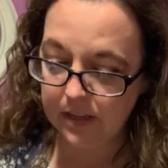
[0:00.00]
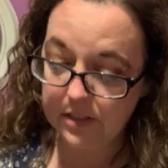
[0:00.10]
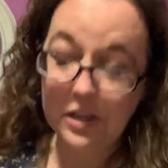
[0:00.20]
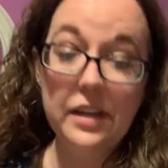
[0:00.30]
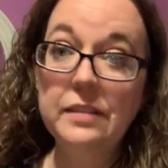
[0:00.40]

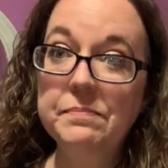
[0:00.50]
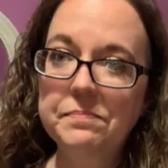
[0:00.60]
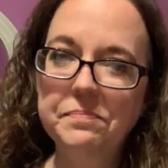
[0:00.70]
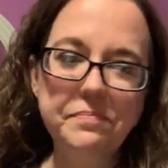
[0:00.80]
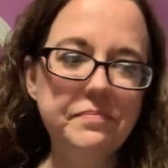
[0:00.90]
Sorry,
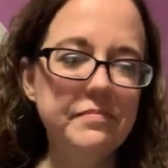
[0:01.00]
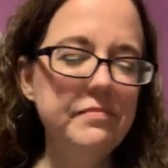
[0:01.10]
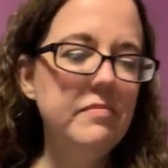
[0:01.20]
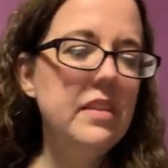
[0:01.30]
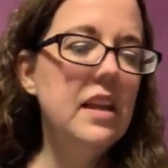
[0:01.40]

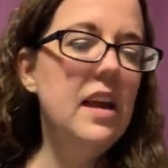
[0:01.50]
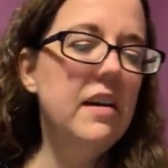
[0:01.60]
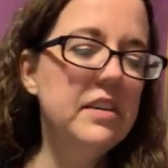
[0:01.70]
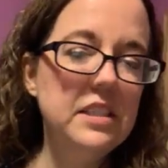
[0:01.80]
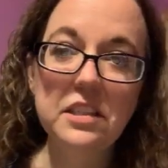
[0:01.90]
I
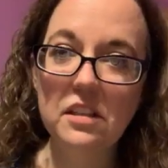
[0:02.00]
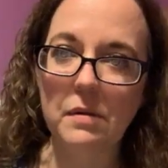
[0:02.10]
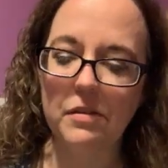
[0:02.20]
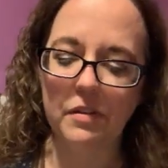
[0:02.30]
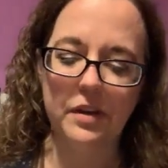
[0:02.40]
have a tickle in
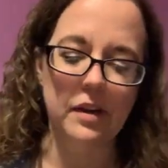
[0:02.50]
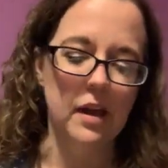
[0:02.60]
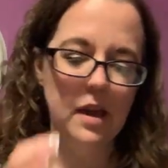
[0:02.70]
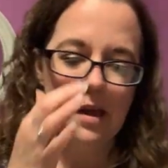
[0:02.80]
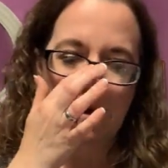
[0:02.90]
my throat there.
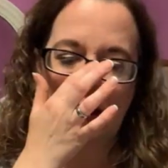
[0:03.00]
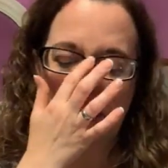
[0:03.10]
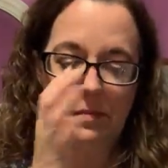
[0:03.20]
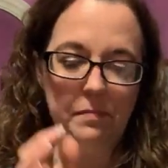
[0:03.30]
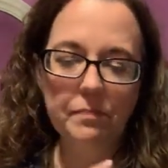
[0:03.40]

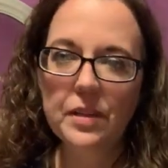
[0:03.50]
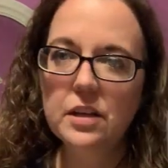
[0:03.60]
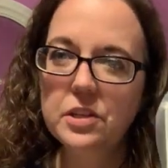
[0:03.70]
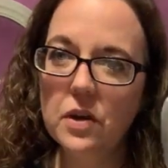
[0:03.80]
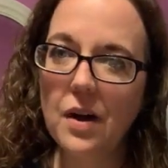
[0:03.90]

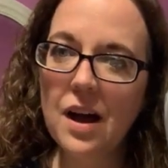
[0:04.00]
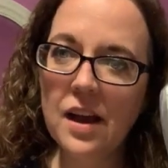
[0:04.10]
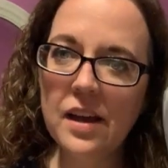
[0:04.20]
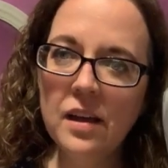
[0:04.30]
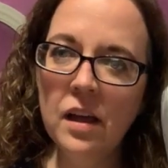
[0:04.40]
So
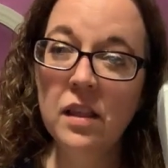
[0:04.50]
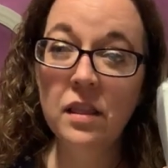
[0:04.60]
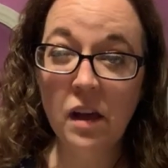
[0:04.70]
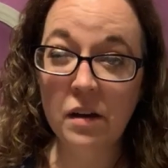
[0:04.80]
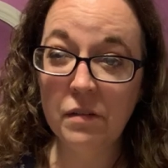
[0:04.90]
I
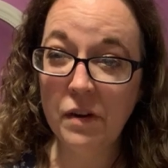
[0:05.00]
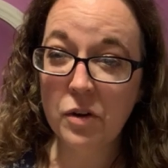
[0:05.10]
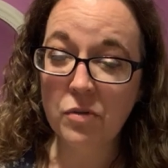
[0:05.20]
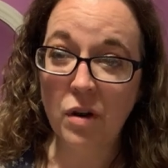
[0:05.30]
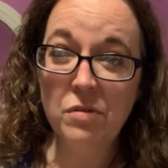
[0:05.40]
love
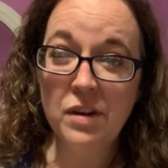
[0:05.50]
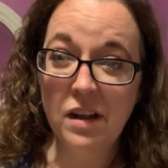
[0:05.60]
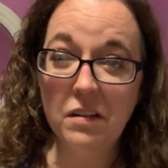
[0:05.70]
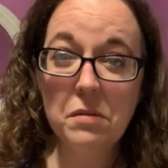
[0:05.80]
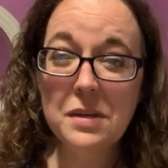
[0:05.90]
Grown
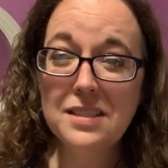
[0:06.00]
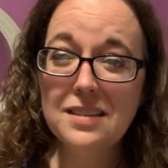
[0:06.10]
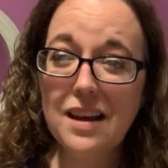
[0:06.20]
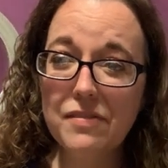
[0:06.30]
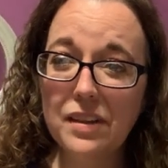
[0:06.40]
Alchemist.
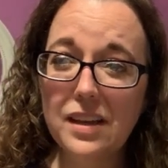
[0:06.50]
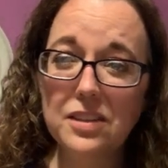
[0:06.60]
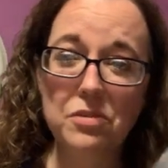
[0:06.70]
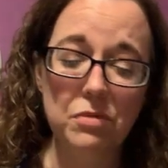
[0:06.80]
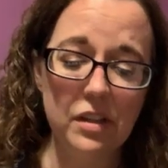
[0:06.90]
I feel like
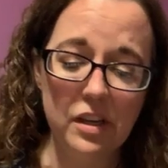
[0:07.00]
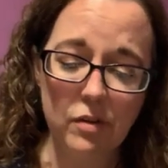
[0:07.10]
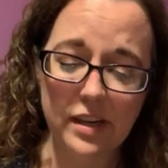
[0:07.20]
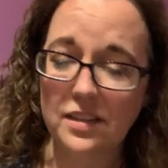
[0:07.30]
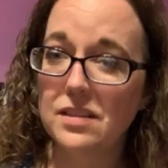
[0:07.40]
it's a really
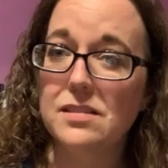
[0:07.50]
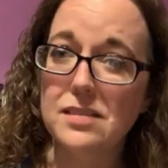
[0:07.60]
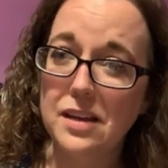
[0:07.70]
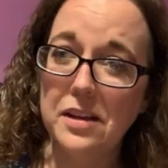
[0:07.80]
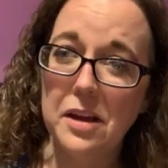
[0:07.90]
great
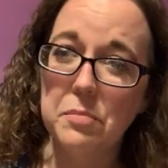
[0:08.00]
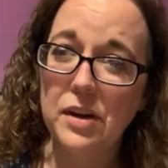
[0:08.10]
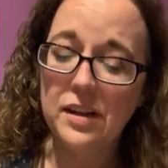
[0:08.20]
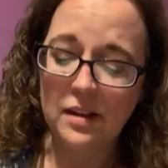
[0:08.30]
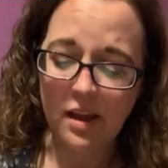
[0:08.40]
skincare
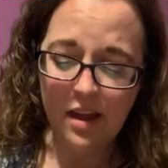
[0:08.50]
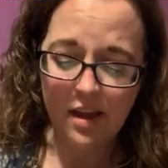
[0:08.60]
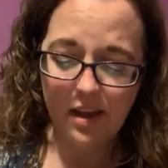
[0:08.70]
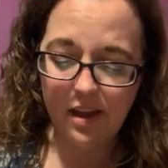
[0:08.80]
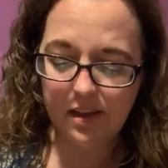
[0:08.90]
brand.
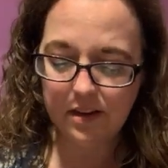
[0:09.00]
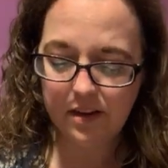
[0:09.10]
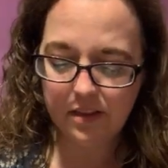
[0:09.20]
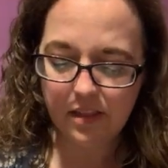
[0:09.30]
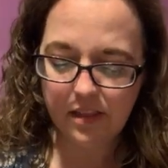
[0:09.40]
And
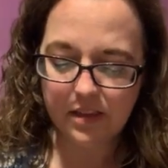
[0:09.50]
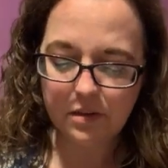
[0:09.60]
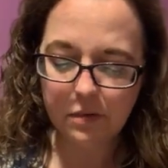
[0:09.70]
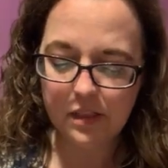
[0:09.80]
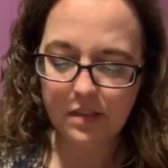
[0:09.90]
the things
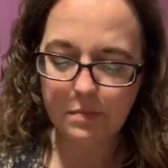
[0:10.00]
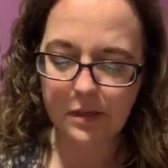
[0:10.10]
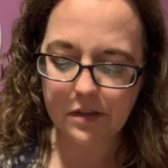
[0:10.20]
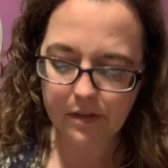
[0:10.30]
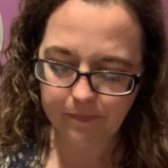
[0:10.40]
that were in this
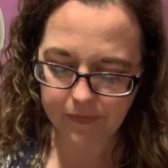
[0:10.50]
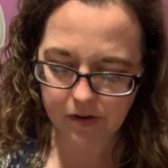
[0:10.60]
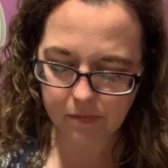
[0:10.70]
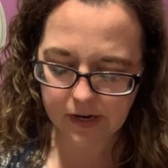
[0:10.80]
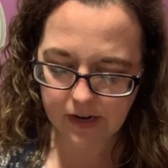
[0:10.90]
bundle,
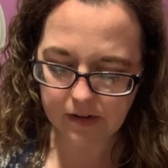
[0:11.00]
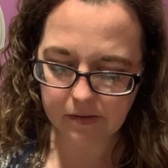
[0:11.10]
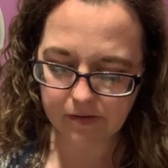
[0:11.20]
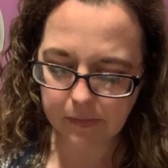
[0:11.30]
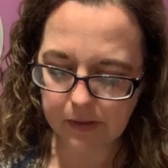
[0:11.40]
oh, am I not going
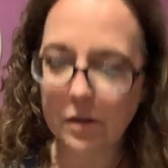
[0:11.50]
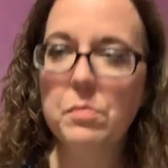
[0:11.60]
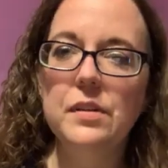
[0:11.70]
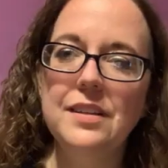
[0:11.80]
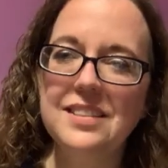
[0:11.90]
to even be able to
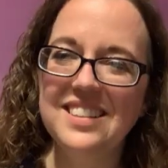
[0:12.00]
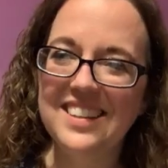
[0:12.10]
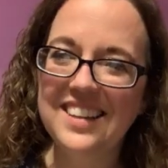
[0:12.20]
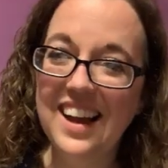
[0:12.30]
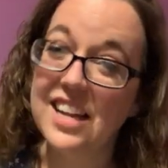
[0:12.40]
open this?
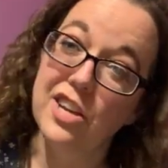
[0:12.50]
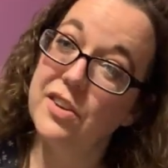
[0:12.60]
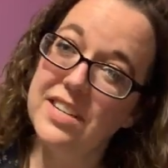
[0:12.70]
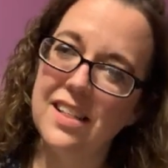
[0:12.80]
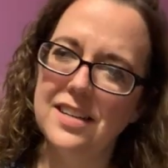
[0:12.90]
You
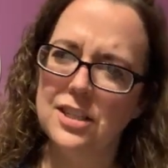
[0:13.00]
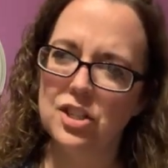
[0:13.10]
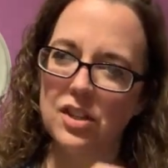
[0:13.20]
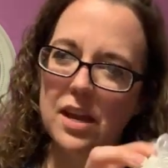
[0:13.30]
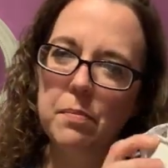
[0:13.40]
can tell I
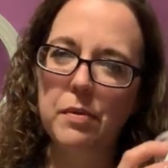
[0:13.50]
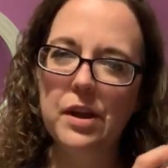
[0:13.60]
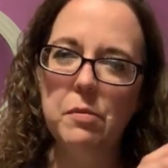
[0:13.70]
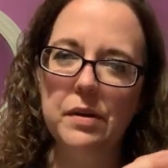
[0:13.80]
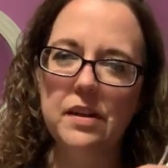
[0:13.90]
didn't like
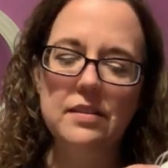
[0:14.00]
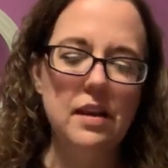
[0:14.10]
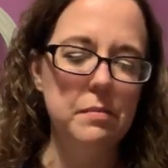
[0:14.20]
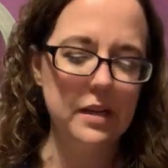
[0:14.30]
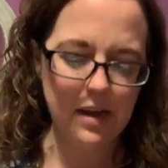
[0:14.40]
pre-open it. It's
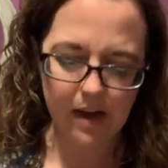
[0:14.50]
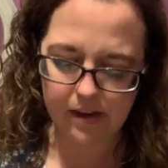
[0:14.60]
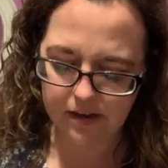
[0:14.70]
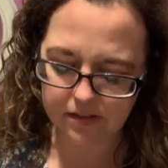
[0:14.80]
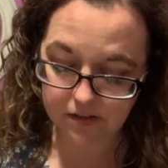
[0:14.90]
got a big
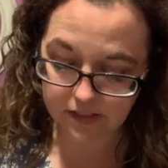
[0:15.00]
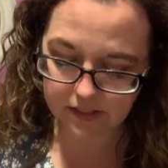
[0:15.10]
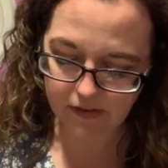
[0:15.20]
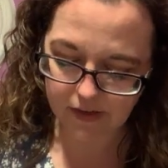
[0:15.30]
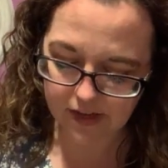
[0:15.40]
knot in it. So let's
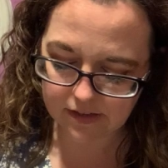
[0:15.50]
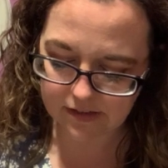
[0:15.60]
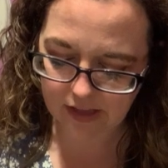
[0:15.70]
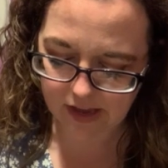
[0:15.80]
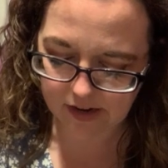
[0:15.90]
see if I can
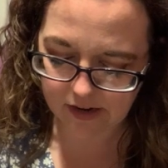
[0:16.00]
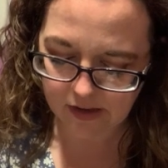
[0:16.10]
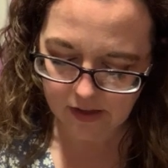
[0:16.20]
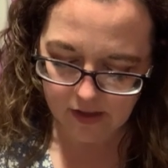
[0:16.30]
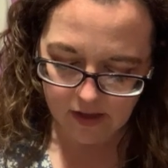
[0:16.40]
slide
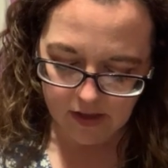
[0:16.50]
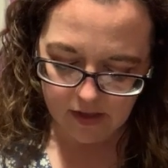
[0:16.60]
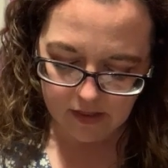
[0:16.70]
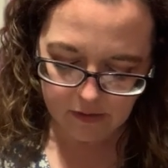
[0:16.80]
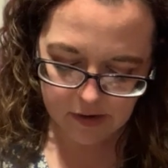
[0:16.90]

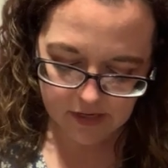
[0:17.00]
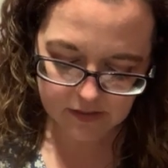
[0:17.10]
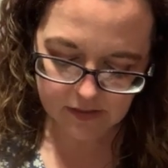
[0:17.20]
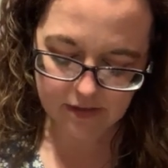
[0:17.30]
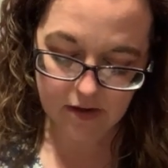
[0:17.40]
the
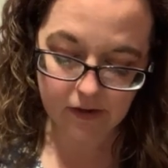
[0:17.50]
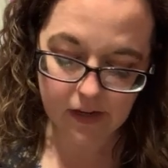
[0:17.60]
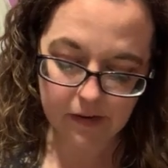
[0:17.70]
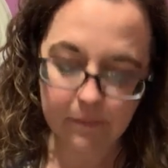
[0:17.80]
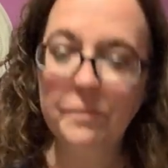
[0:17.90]
boxes out
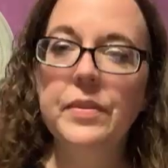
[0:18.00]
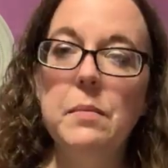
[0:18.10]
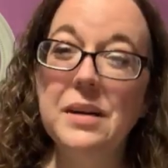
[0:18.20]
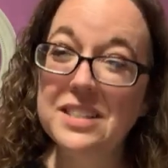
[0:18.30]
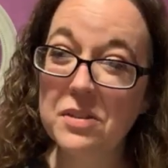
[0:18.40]
here.
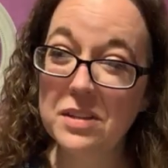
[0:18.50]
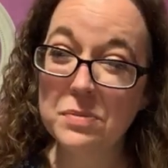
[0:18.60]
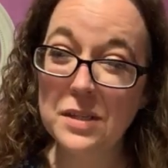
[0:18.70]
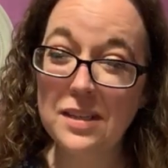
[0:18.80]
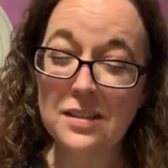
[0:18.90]
But so this
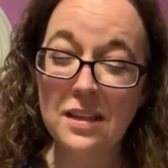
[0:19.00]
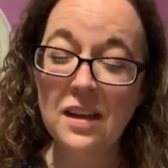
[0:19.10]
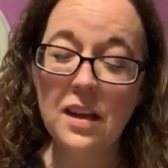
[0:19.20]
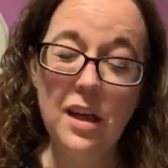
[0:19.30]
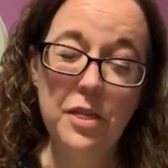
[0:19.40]
was
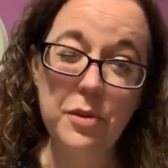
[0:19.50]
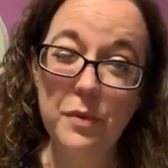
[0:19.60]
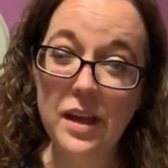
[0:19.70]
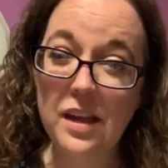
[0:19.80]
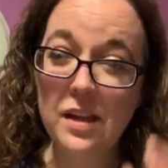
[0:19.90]
a
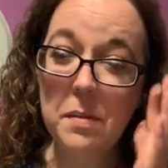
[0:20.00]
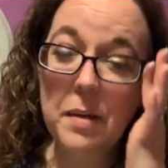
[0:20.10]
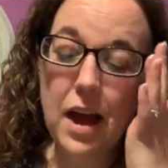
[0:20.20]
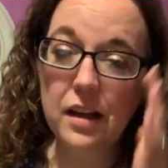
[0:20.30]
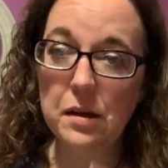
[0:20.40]

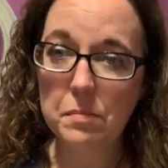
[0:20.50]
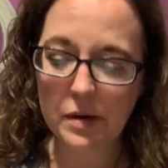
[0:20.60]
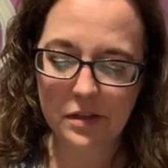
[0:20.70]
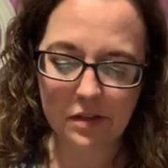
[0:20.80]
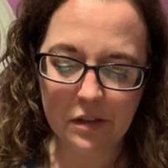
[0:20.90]
3-pack
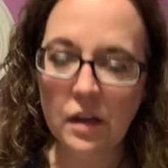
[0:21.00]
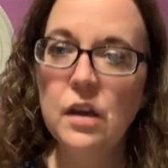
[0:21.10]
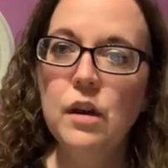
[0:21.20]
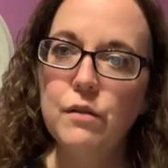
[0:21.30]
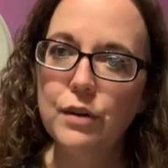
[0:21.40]
bundle
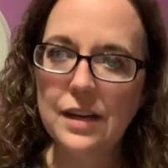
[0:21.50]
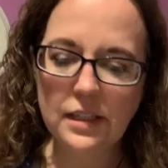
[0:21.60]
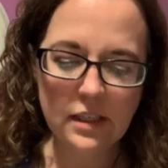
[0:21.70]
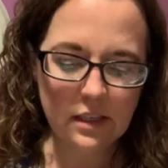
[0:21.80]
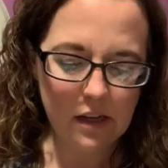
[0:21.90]
for
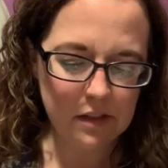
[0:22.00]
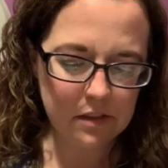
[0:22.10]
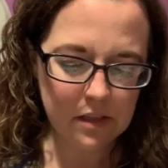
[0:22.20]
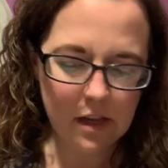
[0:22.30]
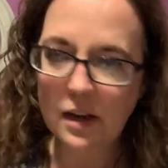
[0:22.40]

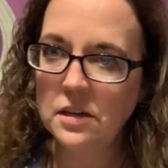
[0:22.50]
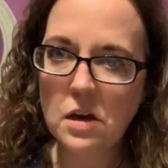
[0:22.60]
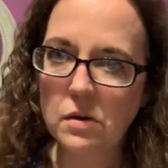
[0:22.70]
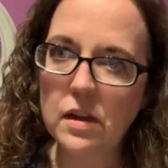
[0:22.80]
$19. And